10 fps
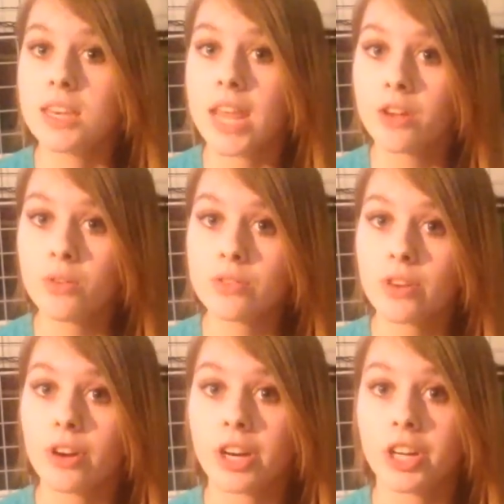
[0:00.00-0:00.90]
Degus
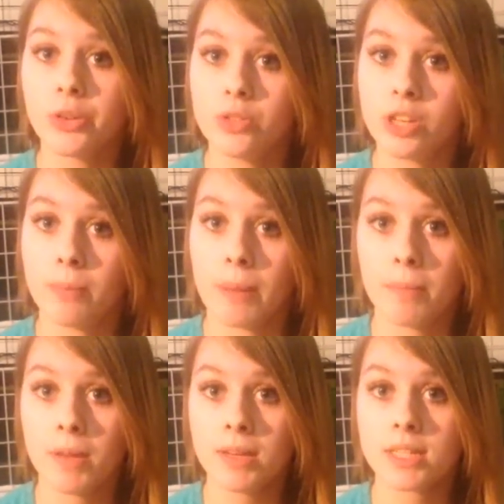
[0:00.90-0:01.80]
are a huge
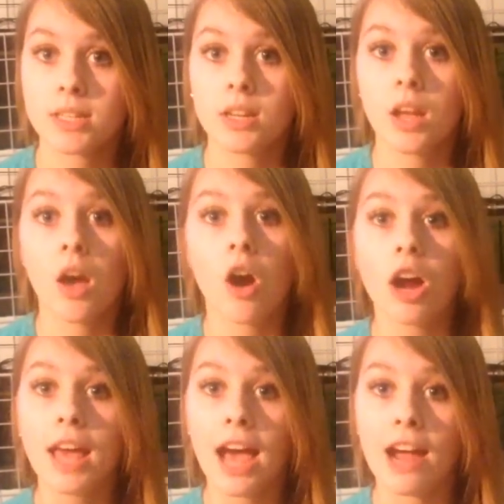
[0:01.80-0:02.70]
commitment.
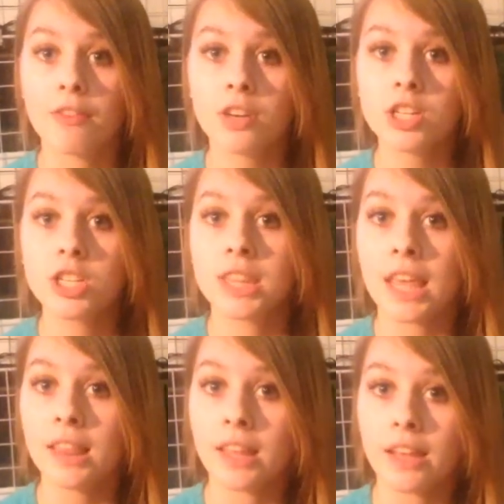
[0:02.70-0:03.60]
On average,
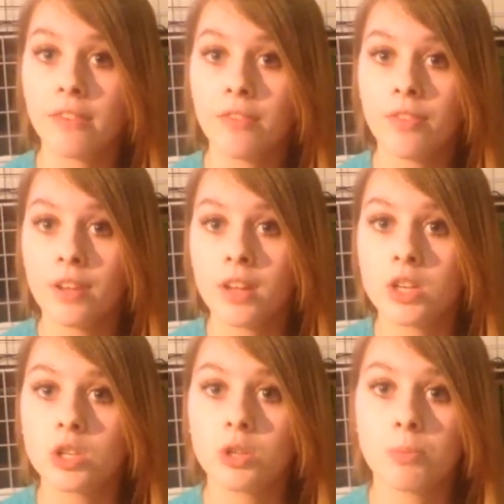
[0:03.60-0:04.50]
they live
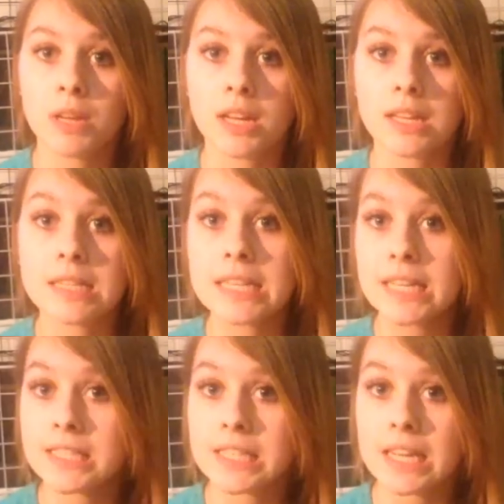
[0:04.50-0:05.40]
to be
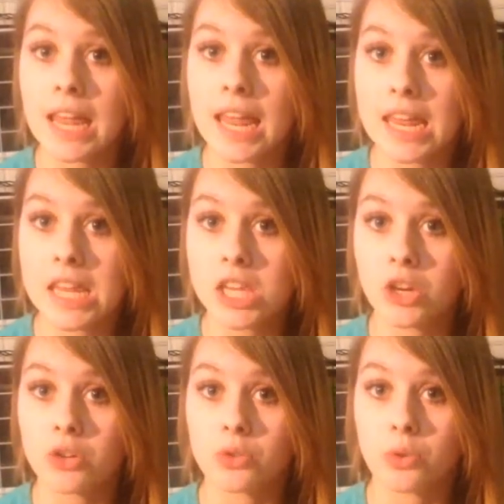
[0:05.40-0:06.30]
6 to 8
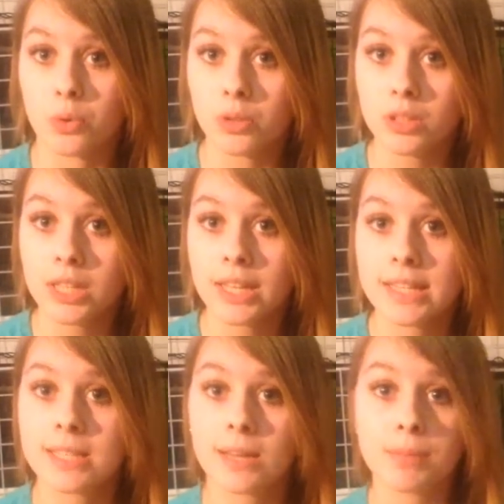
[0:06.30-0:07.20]
years old,
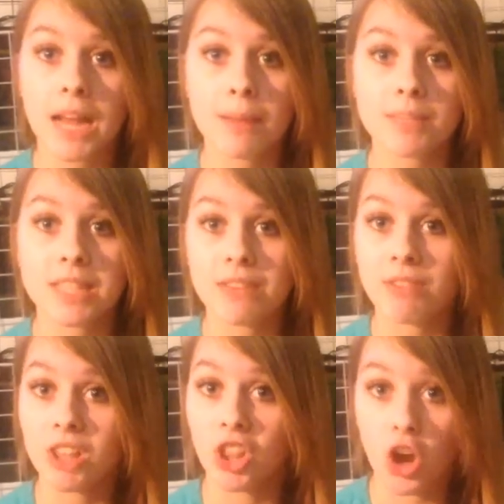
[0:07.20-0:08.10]
sometimes
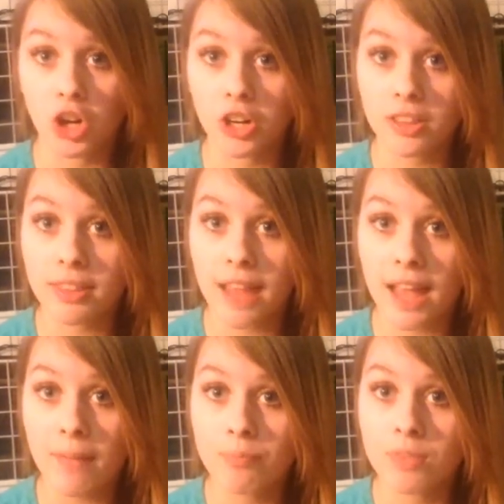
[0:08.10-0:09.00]
even longer than that,